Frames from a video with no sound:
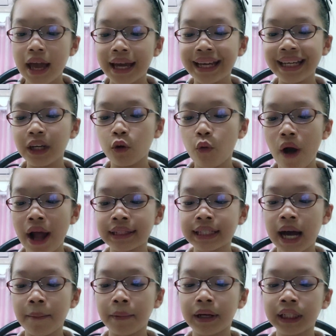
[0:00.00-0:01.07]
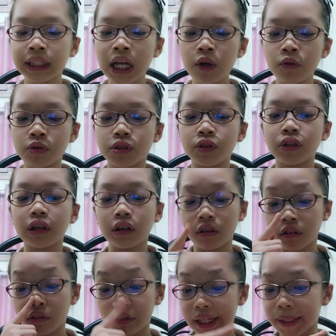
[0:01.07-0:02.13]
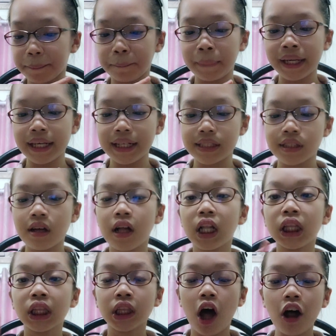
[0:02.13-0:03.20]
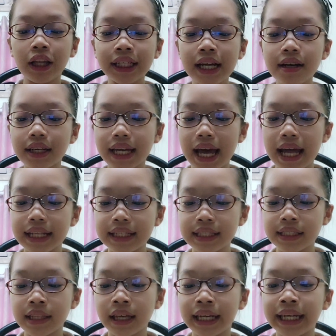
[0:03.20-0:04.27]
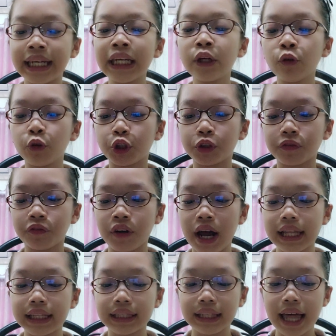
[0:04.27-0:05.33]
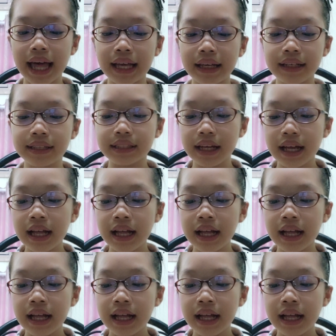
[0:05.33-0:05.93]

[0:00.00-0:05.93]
He went up close to the great beast, lolling against the huge front legs.